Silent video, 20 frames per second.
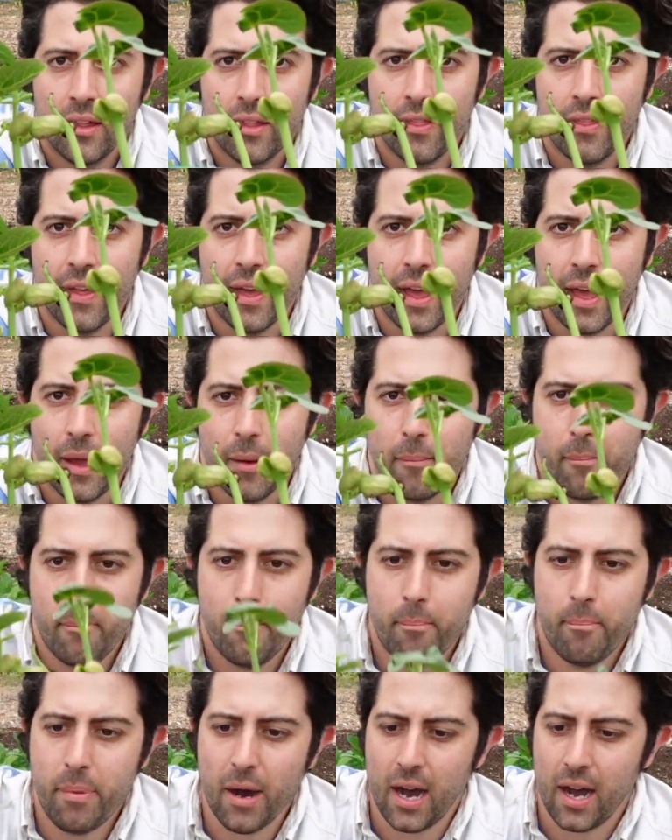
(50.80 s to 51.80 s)
there,
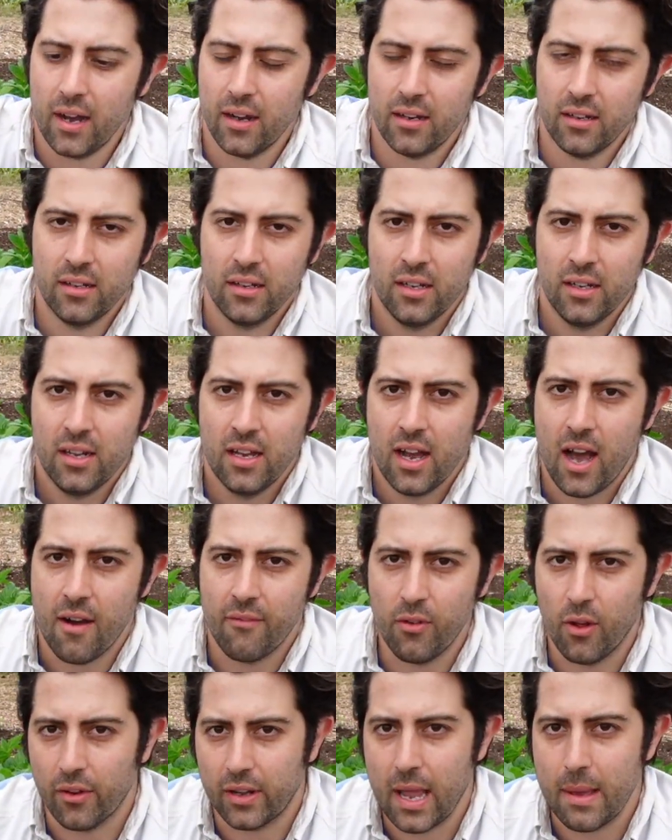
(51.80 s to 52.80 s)
but I've
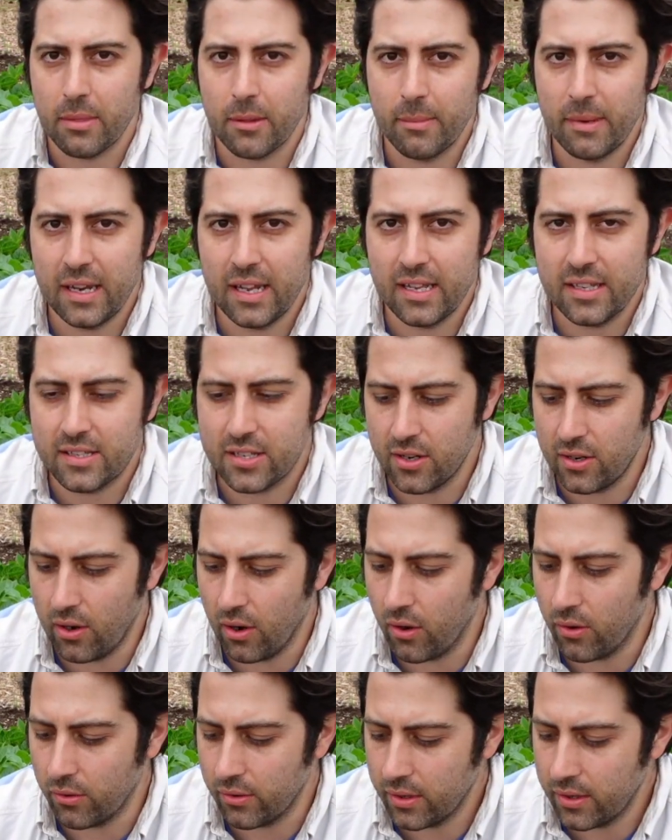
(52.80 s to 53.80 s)
not kept them in here too
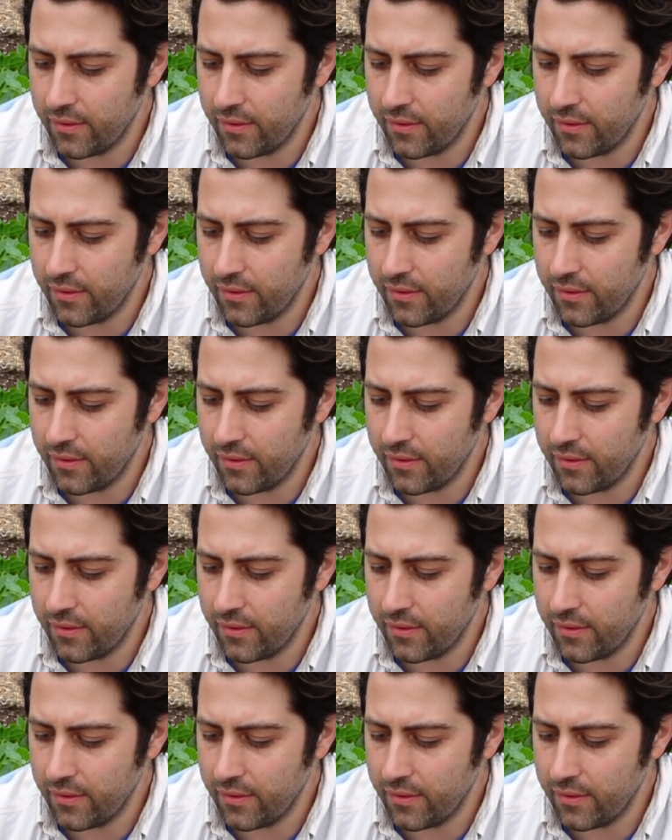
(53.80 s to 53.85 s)
long.